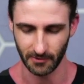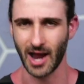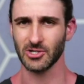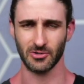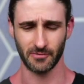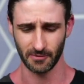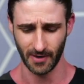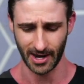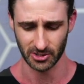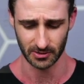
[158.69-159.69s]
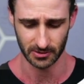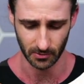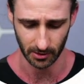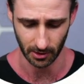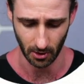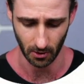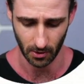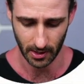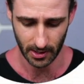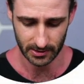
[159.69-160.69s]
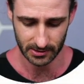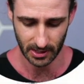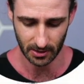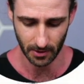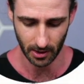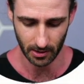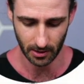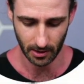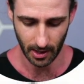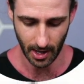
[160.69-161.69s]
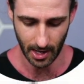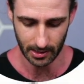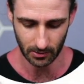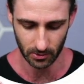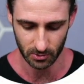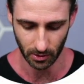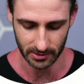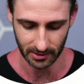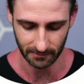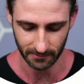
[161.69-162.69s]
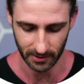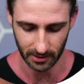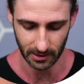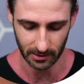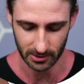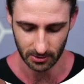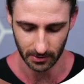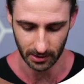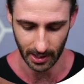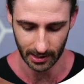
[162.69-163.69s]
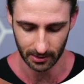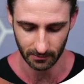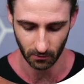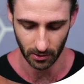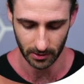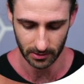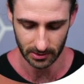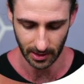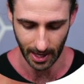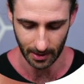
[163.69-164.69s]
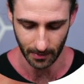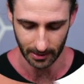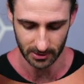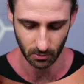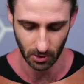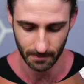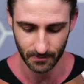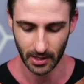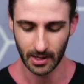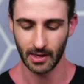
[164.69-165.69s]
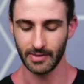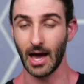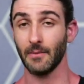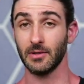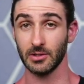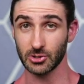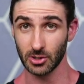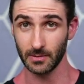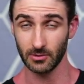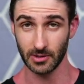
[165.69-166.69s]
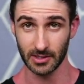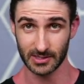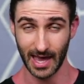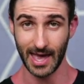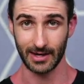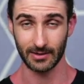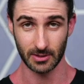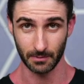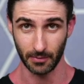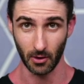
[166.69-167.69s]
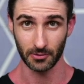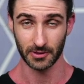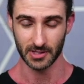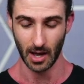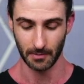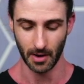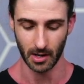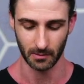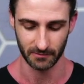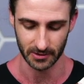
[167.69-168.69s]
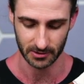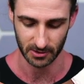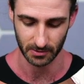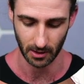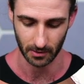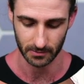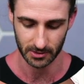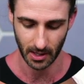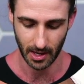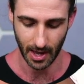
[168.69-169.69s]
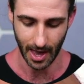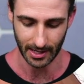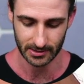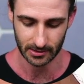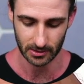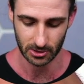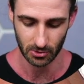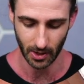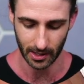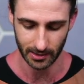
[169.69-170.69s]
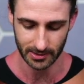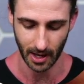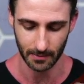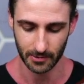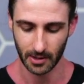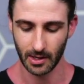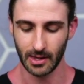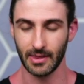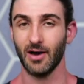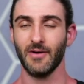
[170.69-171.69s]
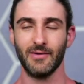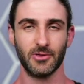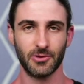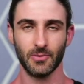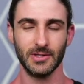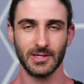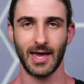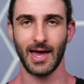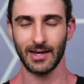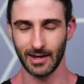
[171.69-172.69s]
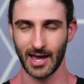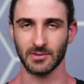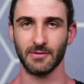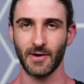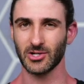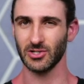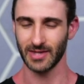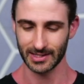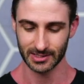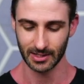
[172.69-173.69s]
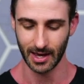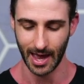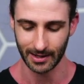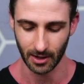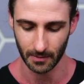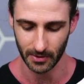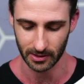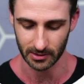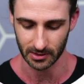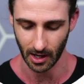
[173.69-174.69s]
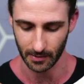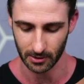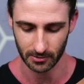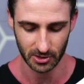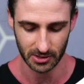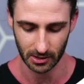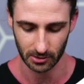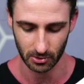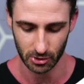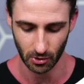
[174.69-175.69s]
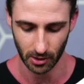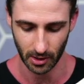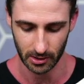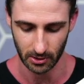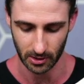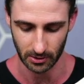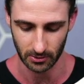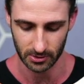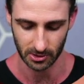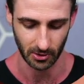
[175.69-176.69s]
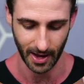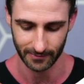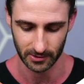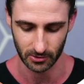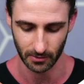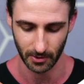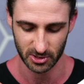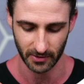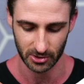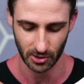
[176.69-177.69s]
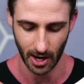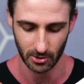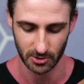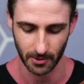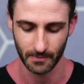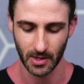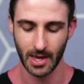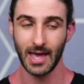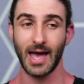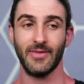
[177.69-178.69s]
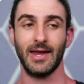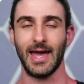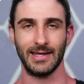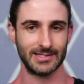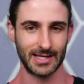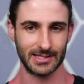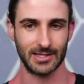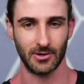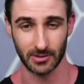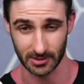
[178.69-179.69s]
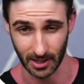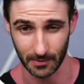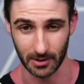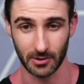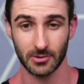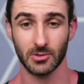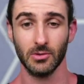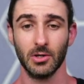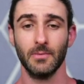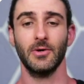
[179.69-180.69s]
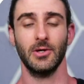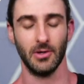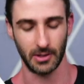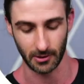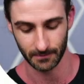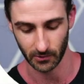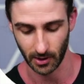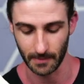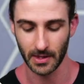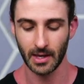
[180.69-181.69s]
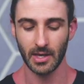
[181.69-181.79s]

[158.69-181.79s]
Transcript: fraction over fraction. So we're going to go sigma n equals 1 to infinity. This will be negative 1 to the n minus 1. Now I'm going to distribute this n to both the top and bottom of this. This becomes x to the 2n on top. Now, if I have a 3 to the n as my fraction, that's going to end up in the denominator. It's just like a little shortcut you can use so you don't have to do a bunch of extra algebra, and that n stays there in the denominator. So we're looking pretty good here, okay?